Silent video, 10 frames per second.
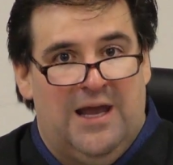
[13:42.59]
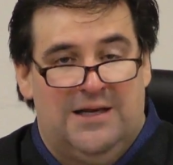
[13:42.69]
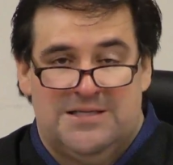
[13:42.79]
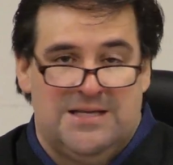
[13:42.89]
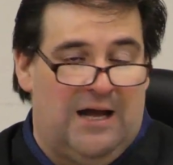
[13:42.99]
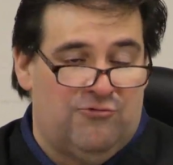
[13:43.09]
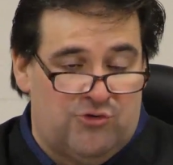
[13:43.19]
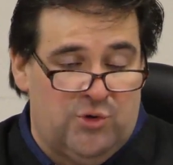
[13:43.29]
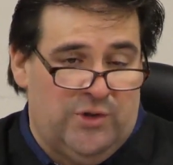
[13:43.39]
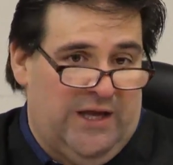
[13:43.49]
it is
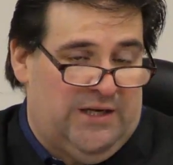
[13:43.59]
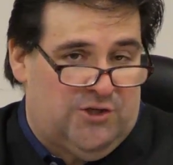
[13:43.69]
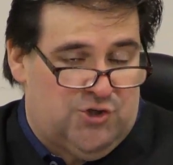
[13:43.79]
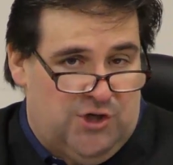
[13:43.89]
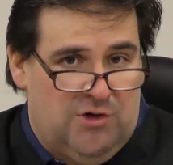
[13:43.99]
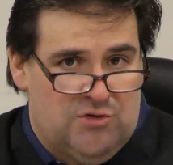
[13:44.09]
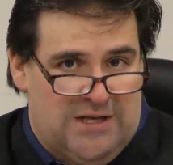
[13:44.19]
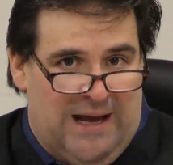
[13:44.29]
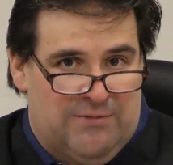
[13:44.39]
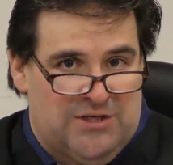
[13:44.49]
not truly an
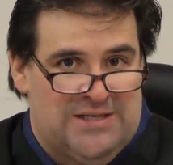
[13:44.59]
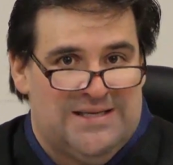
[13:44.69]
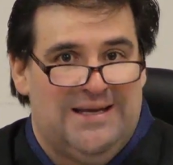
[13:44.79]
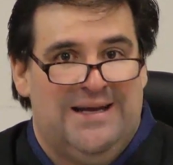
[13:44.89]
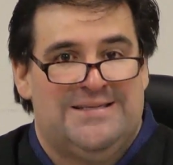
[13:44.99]
excused absence,